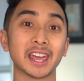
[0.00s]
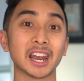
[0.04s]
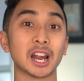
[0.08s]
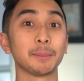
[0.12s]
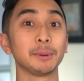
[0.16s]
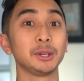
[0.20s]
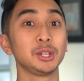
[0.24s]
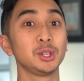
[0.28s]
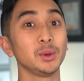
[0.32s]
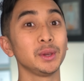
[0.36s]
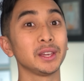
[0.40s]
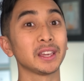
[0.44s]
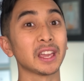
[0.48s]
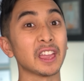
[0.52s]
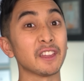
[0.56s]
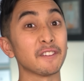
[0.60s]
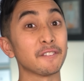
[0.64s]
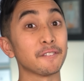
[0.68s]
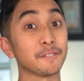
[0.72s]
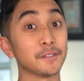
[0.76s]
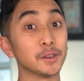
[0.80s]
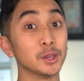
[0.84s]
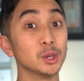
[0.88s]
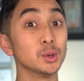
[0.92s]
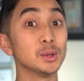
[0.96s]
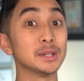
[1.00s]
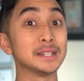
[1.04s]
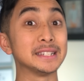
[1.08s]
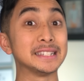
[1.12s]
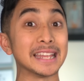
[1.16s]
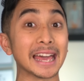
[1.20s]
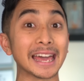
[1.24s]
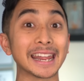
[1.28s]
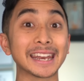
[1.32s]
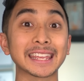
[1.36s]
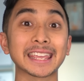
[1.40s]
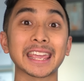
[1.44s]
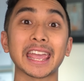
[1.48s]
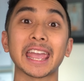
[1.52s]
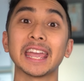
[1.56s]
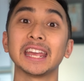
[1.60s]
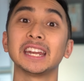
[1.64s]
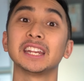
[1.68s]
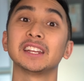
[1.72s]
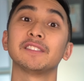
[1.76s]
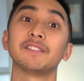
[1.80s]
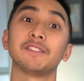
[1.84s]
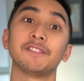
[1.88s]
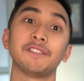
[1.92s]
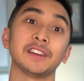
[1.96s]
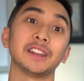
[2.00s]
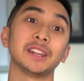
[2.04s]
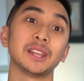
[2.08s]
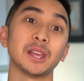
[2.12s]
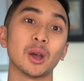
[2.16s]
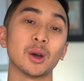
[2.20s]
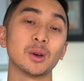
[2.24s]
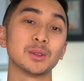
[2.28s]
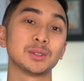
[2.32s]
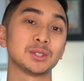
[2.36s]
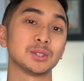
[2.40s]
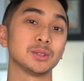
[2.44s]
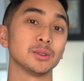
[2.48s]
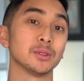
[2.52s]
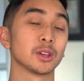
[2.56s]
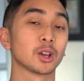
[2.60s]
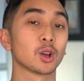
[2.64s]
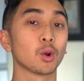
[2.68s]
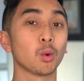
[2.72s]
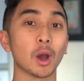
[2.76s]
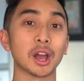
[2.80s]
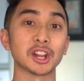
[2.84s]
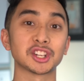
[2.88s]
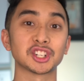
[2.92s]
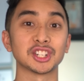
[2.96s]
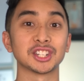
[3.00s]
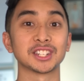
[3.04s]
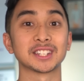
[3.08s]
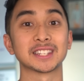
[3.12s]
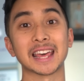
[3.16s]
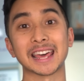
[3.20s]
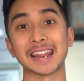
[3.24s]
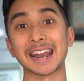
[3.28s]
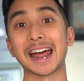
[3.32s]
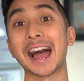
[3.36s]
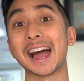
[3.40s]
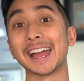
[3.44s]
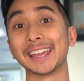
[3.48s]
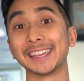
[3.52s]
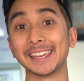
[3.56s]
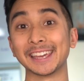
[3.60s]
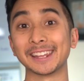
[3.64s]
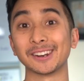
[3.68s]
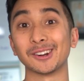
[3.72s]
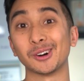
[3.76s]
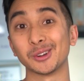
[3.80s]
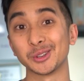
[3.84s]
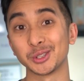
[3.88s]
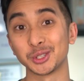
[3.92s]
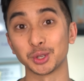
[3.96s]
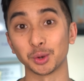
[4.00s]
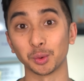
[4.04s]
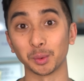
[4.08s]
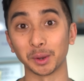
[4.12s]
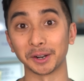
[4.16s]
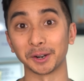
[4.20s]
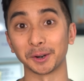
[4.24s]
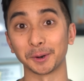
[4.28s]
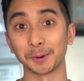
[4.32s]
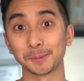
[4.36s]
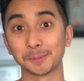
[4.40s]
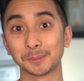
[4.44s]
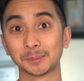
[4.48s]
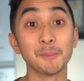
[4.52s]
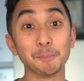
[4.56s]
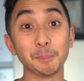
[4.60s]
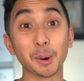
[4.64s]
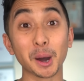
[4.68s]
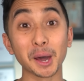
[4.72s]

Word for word: and I'll be doing a few dedicated videos to the questions that I get on Twitter.